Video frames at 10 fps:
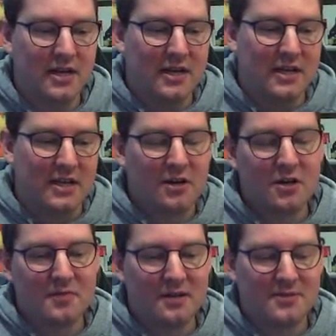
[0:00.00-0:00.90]
You're not
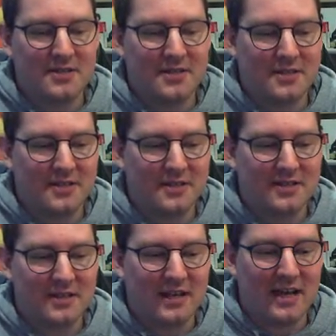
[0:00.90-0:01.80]
going to be able to
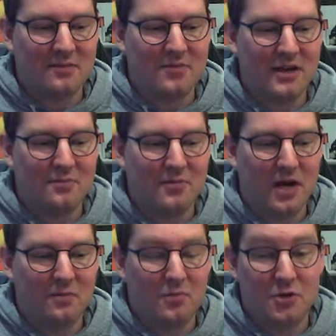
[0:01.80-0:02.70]
get him
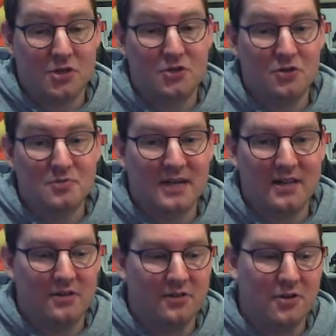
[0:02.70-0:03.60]
in much loops out
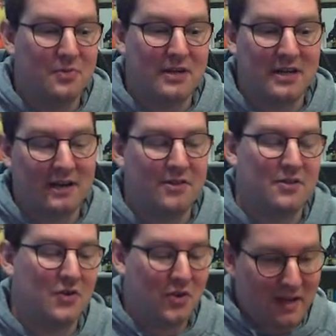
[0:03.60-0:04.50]
of the loop, and you're going to have to
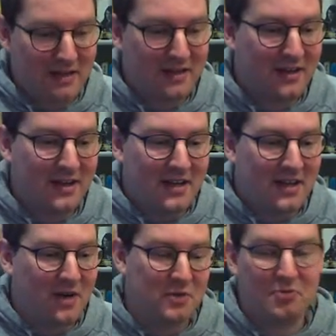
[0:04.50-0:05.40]
throw the pallet,
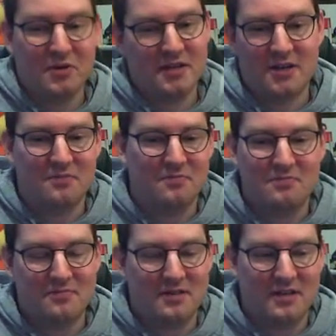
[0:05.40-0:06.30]
at which point, you know,
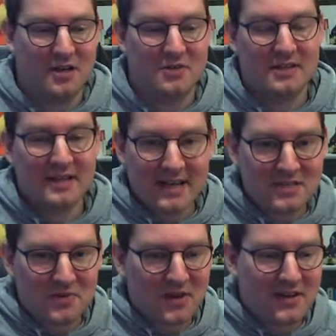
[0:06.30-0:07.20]
you go to the
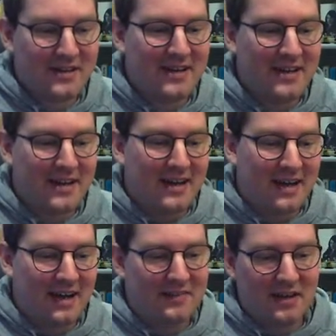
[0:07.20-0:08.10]
next one,
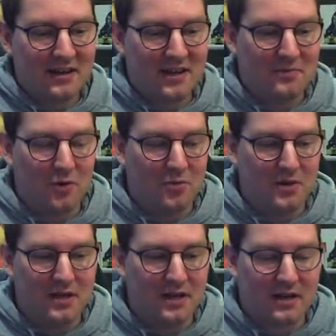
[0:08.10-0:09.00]
and then he
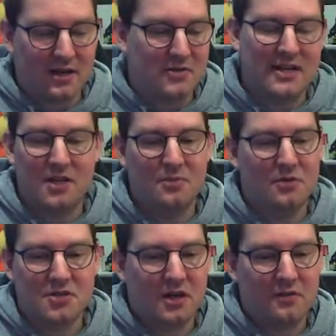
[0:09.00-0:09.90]
probably, I don't know,
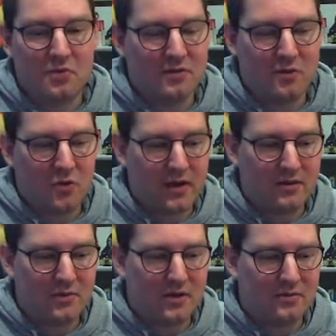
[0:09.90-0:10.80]
teleports off with
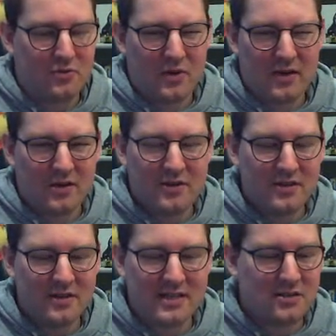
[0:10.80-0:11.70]

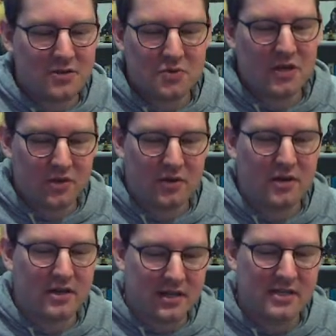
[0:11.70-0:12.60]
Twinkerer. It's not
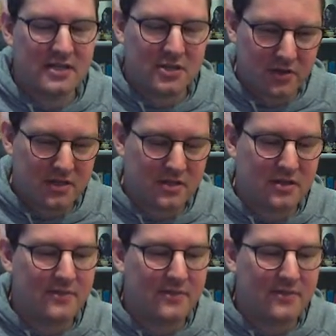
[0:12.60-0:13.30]
Twinkerer unless it's Trickster.